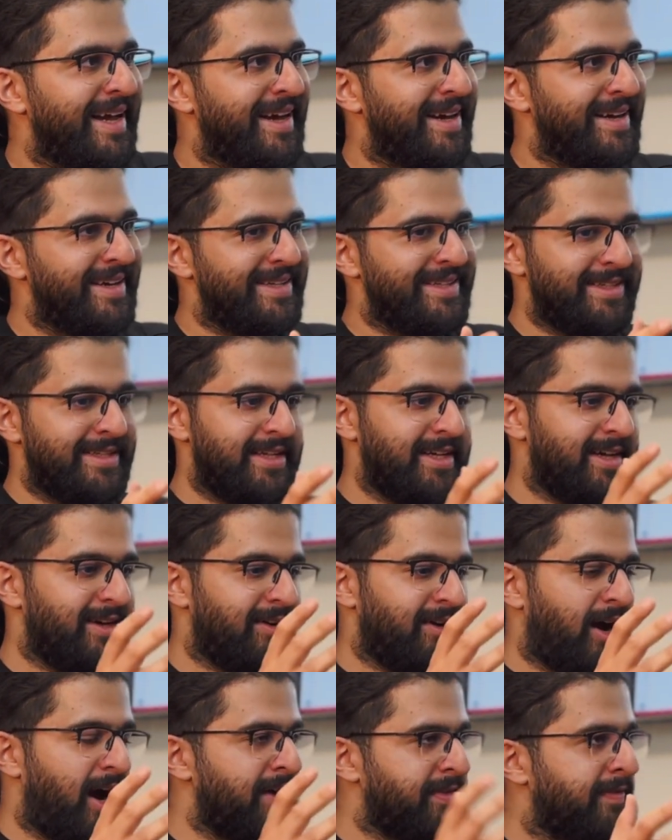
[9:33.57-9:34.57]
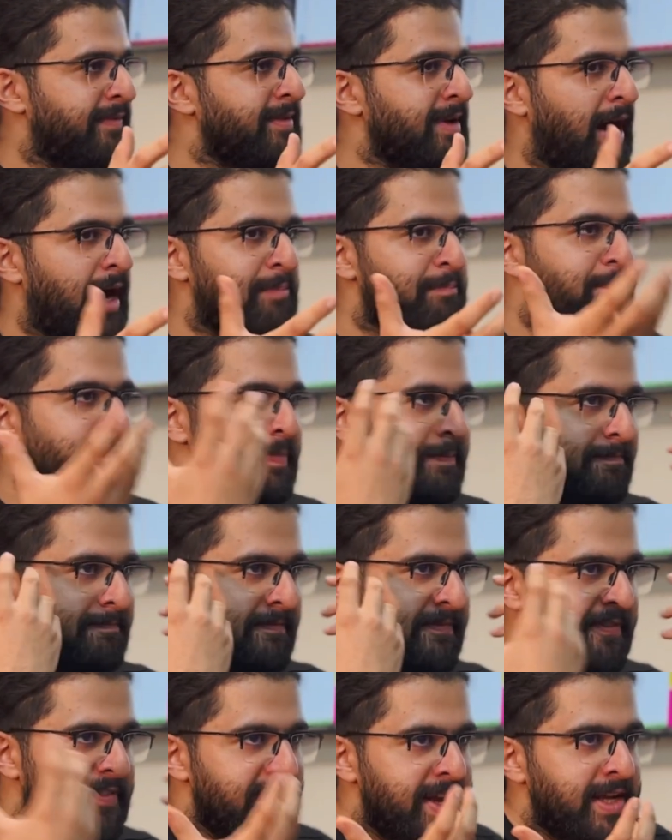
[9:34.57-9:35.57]
Uh, I
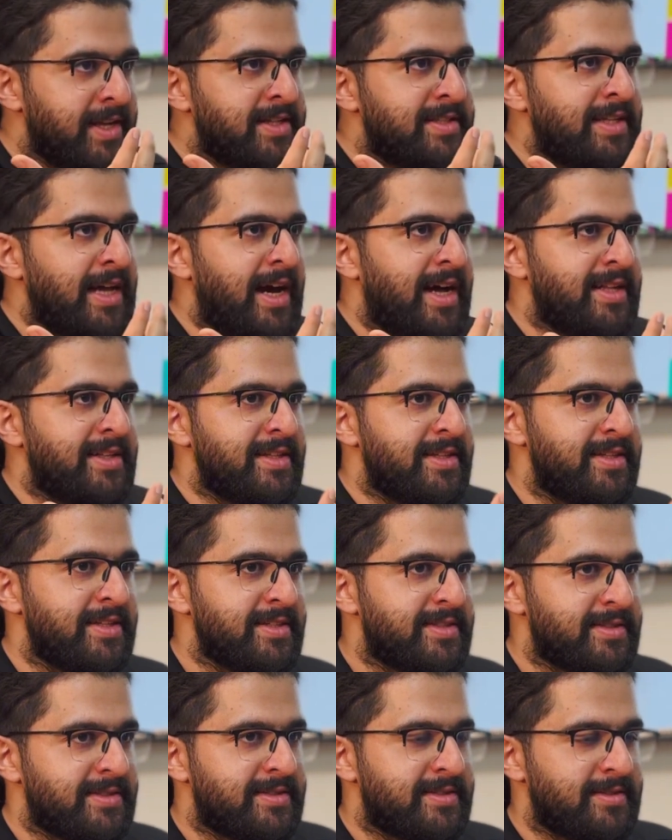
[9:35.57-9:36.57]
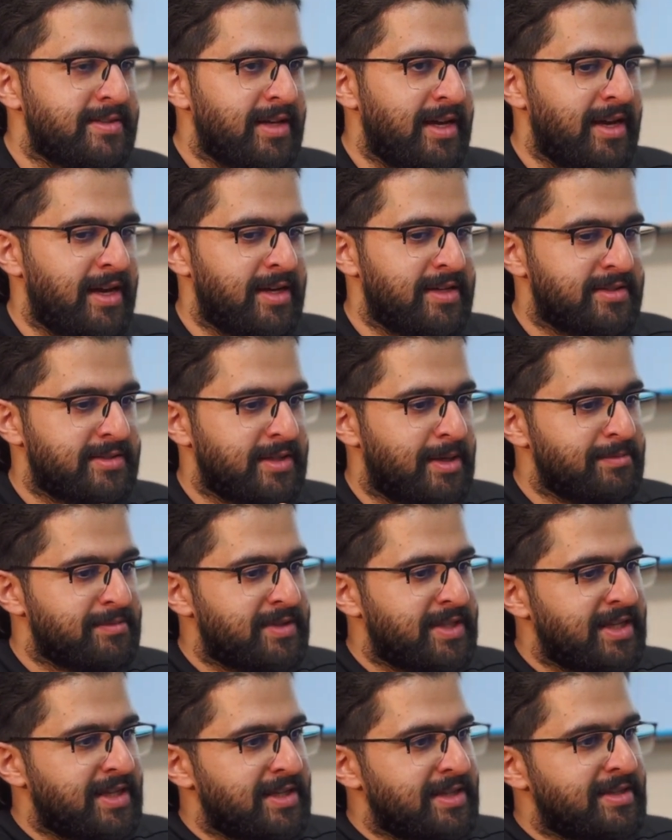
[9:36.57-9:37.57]
think that it is
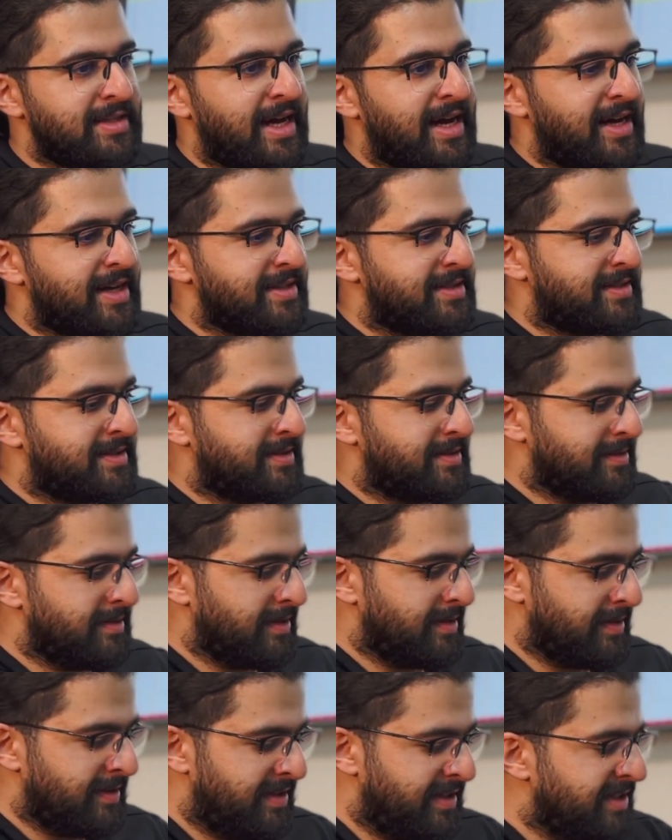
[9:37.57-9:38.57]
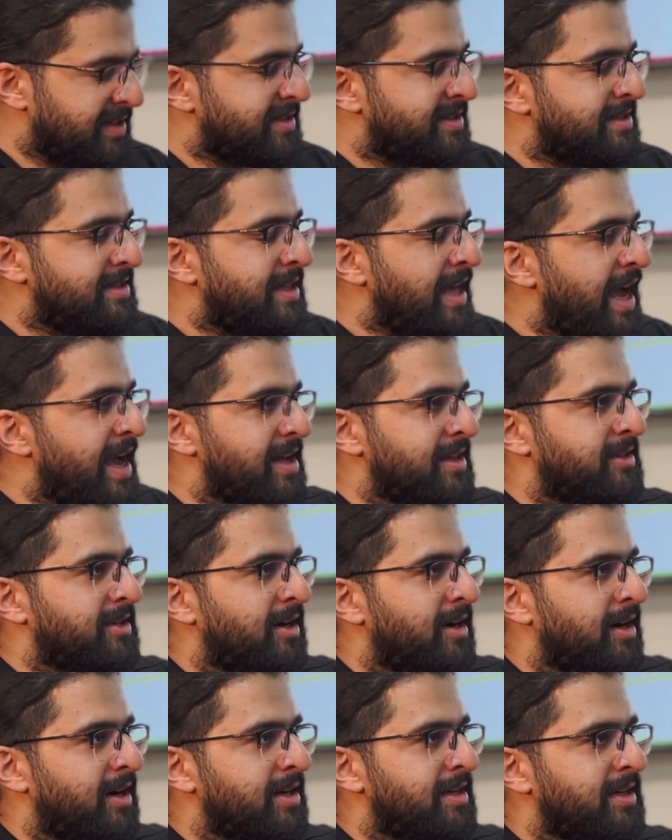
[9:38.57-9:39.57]
something that this
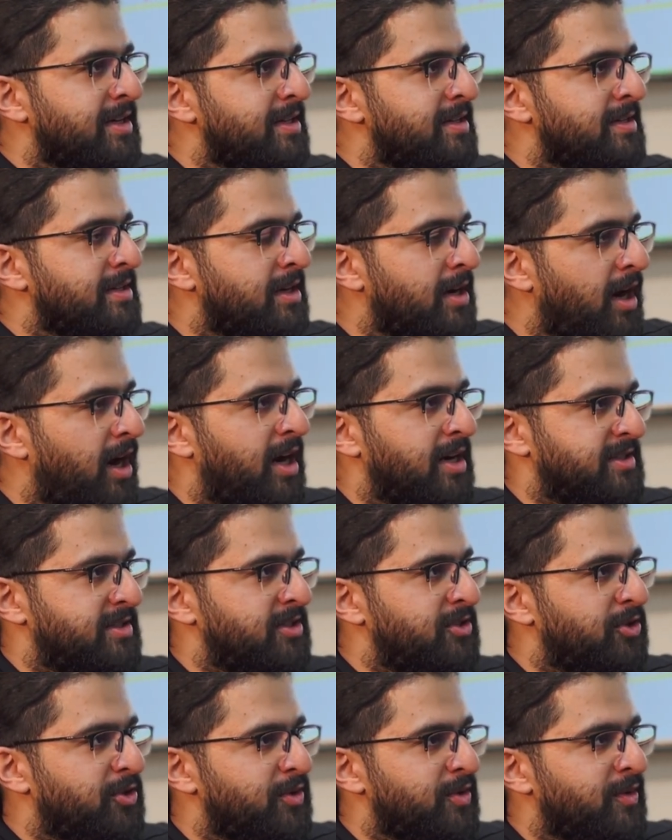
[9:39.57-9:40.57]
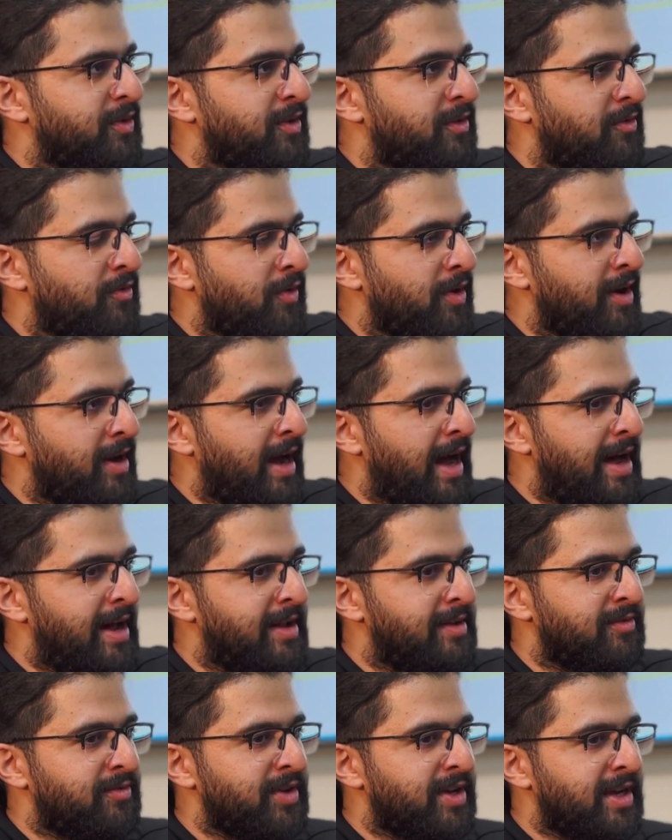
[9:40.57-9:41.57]
data can cause,
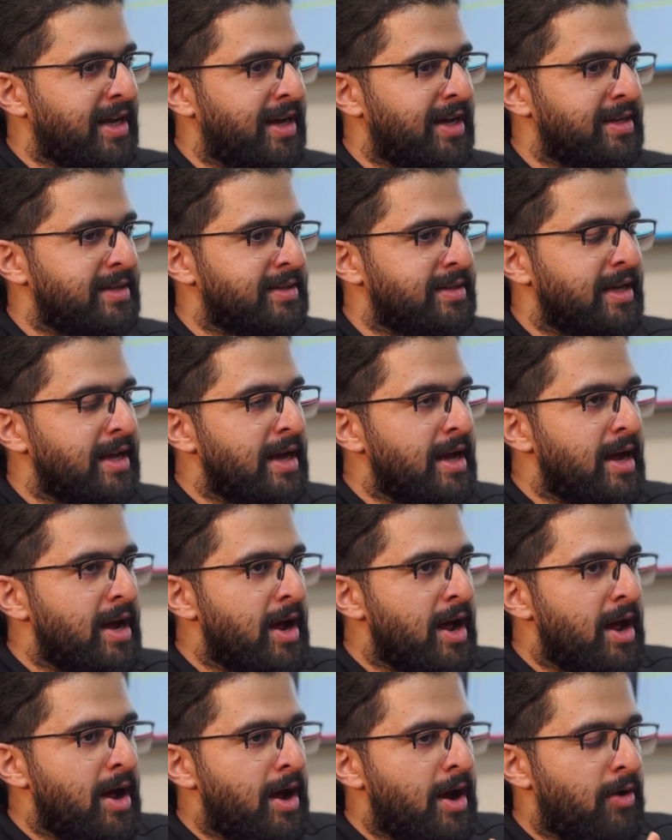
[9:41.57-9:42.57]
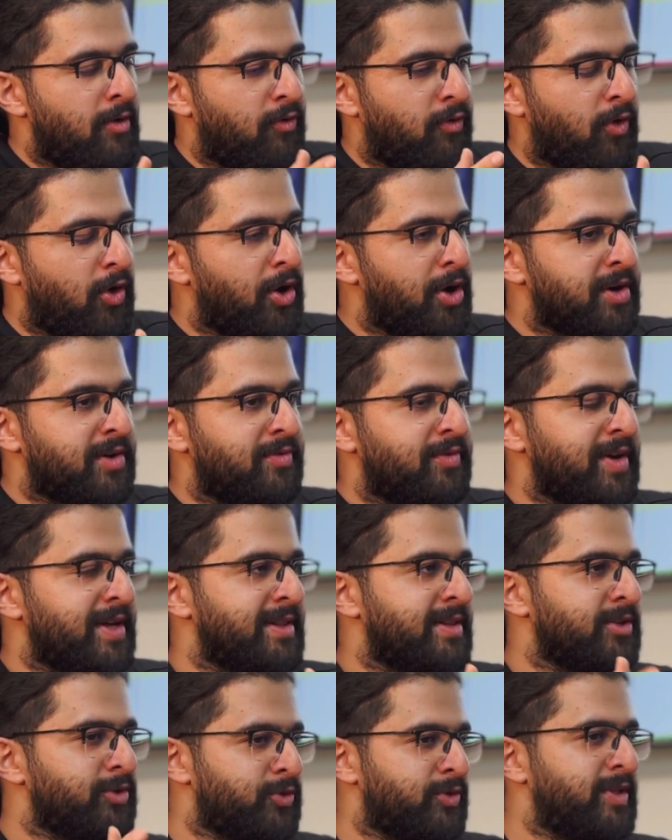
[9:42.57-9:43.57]
and we can work
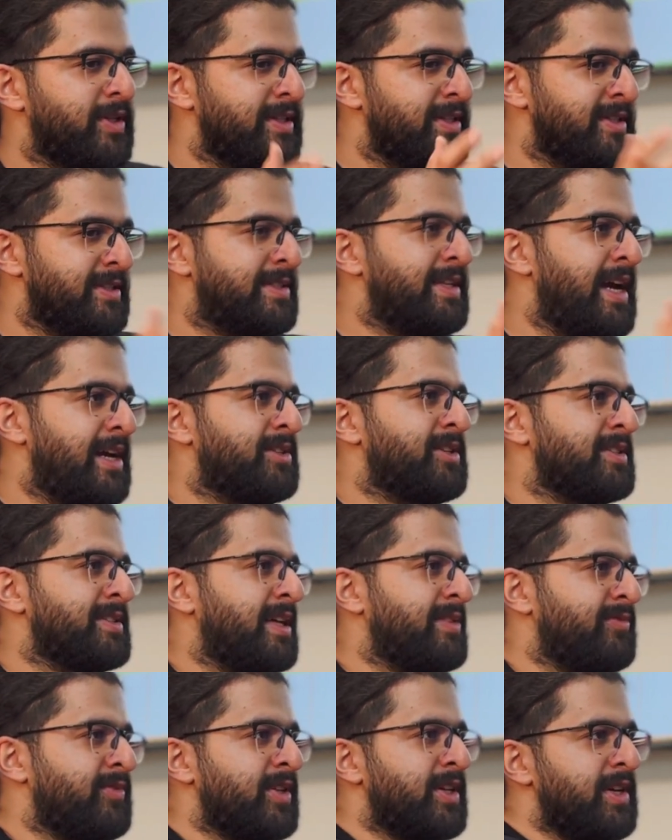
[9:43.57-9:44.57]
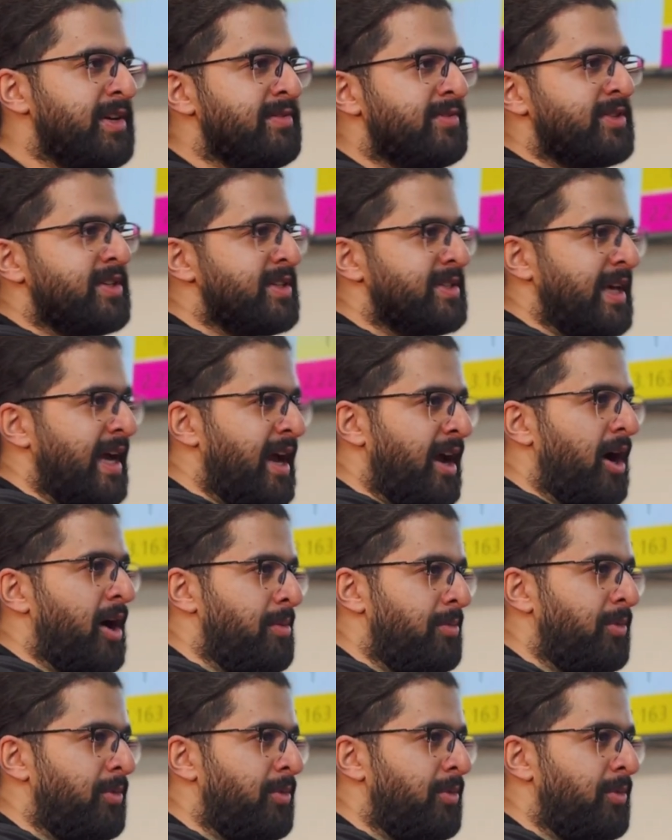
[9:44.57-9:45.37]
with these data that we give these AI